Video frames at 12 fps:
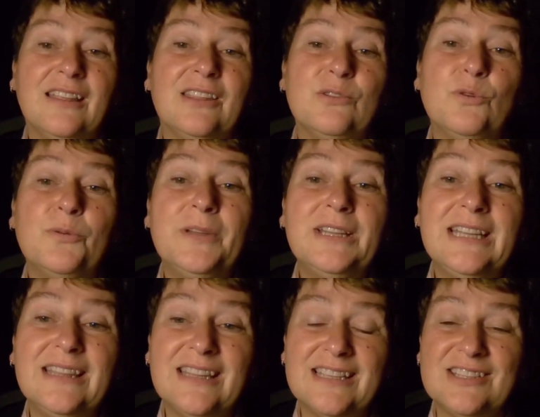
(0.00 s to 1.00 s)
The woman
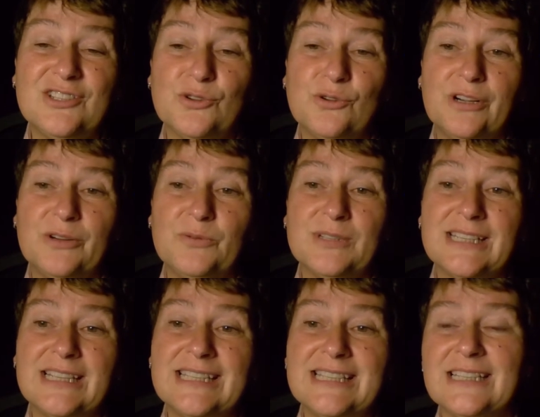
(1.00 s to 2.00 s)
in this story was
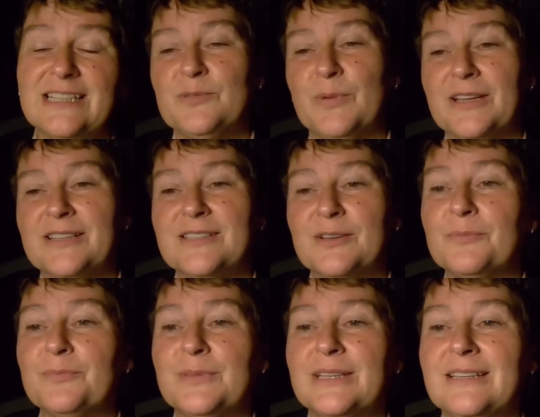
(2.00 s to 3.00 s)
considered by
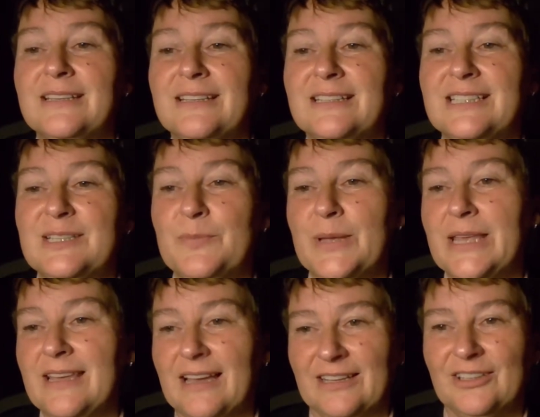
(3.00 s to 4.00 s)
some to
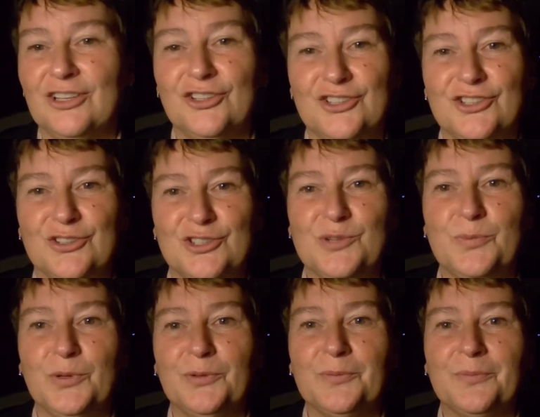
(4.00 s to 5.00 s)
be an
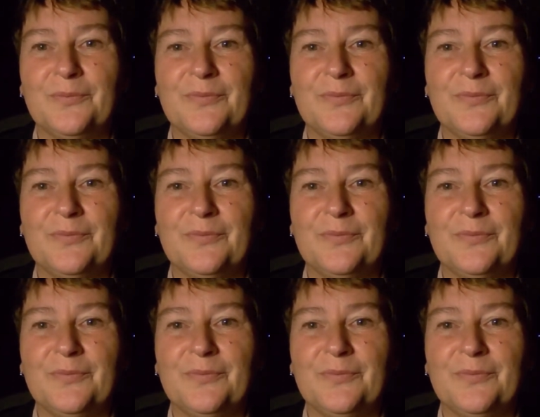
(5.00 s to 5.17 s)
untouchable,